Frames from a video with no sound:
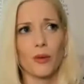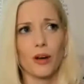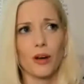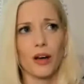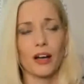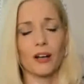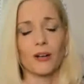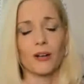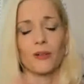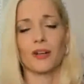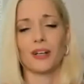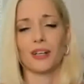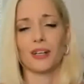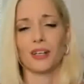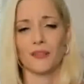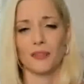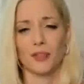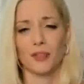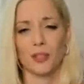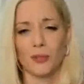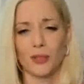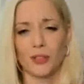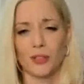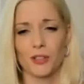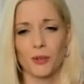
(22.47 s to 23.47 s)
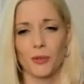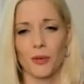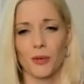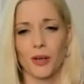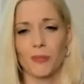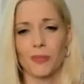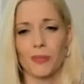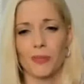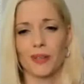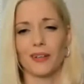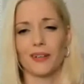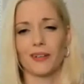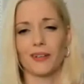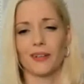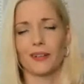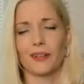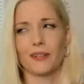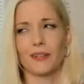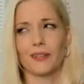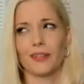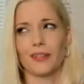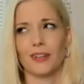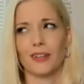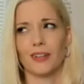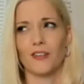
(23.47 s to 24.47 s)
I don't want to give too much away, but
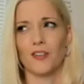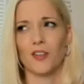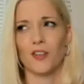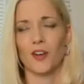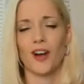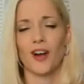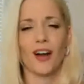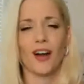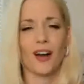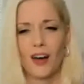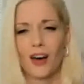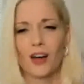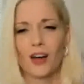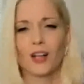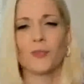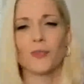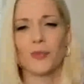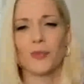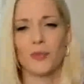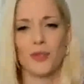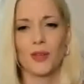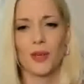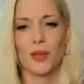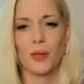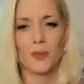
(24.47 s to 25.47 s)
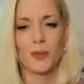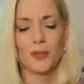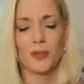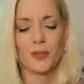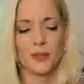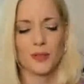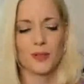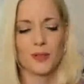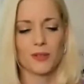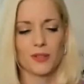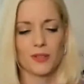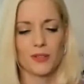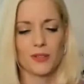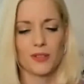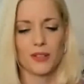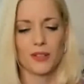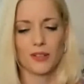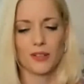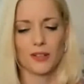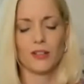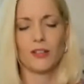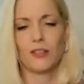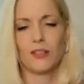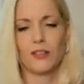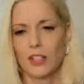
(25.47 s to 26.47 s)
if you're not caught up with the episodes,
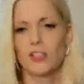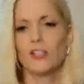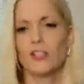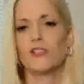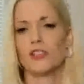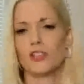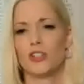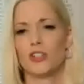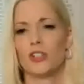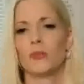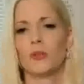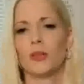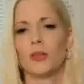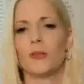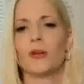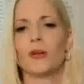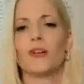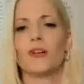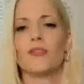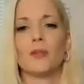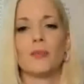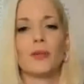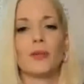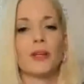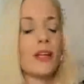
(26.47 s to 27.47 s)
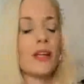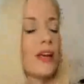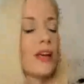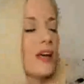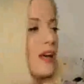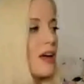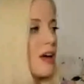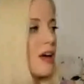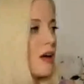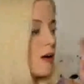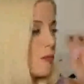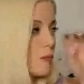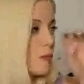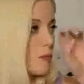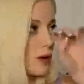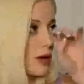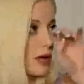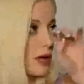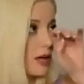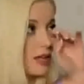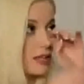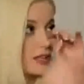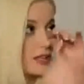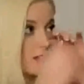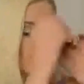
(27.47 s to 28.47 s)
then, then you should be. Where have you been?
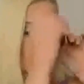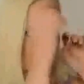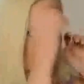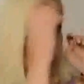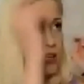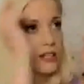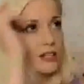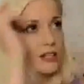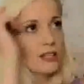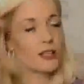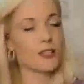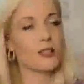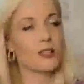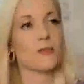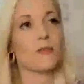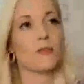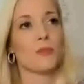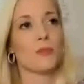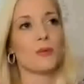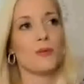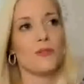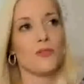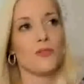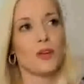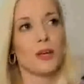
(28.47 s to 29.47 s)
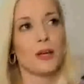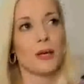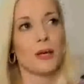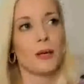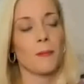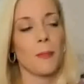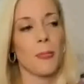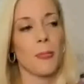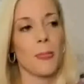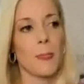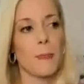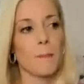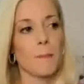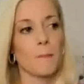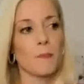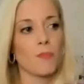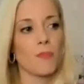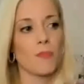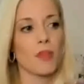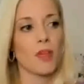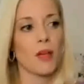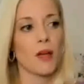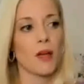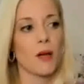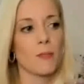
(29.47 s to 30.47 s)
But in the beginning of the movie,
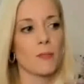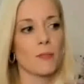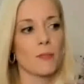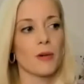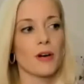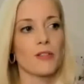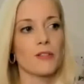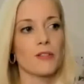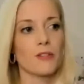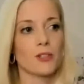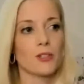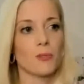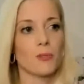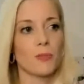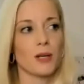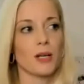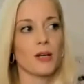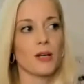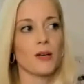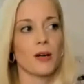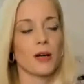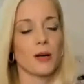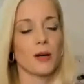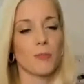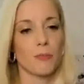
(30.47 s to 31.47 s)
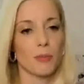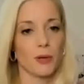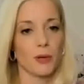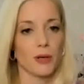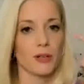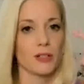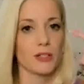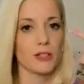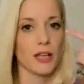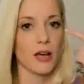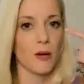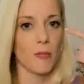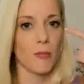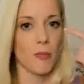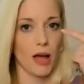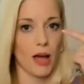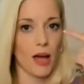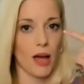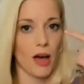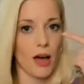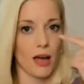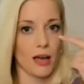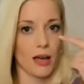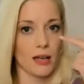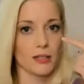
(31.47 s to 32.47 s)
Mother Superior burns out my
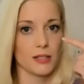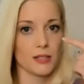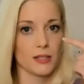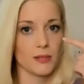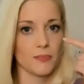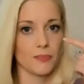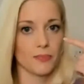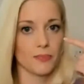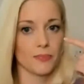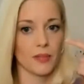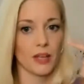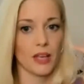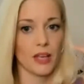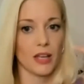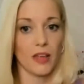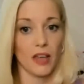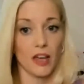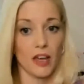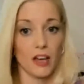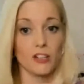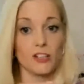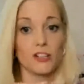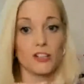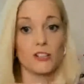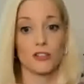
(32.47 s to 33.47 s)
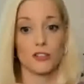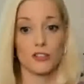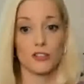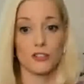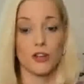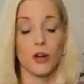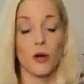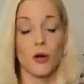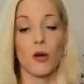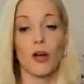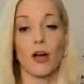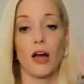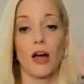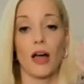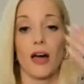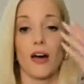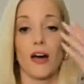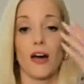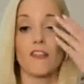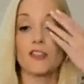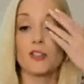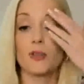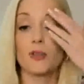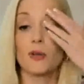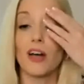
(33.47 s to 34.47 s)
eyes, and they actually show it. I
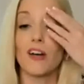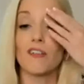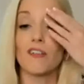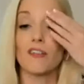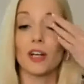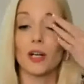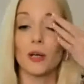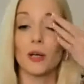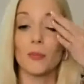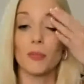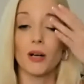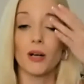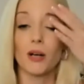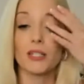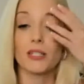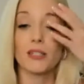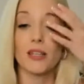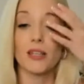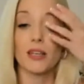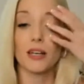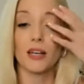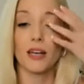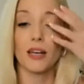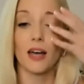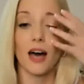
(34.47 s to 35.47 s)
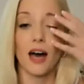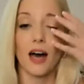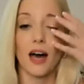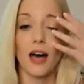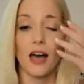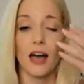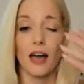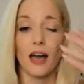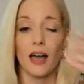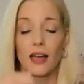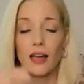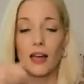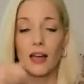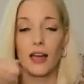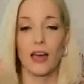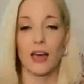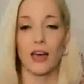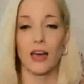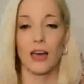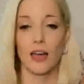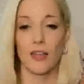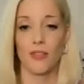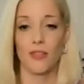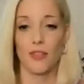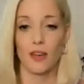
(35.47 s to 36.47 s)
have, so I have like a prosthetic eye,
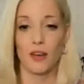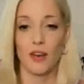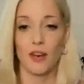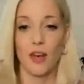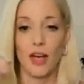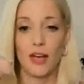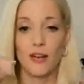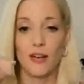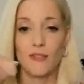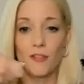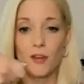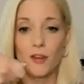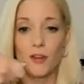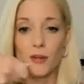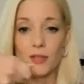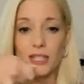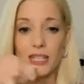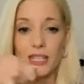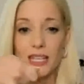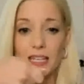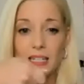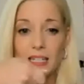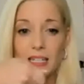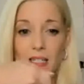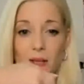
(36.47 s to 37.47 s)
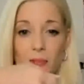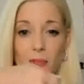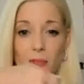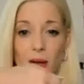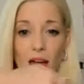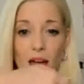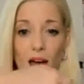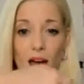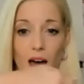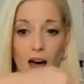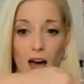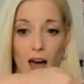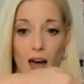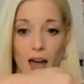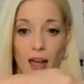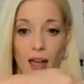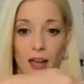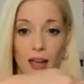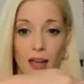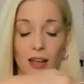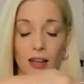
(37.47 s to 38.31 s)
and the knife goes into my eye,